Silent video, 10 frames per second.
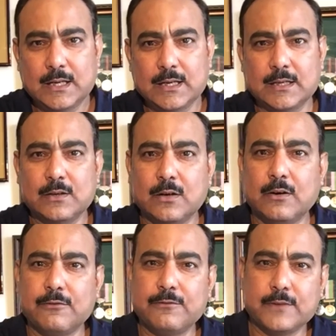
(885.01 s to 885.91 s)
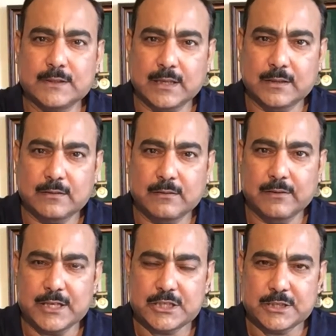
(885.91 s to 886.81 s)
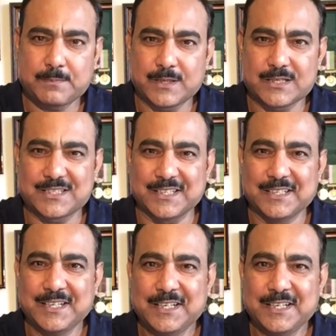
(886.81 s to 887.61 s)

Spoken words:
of that rich person,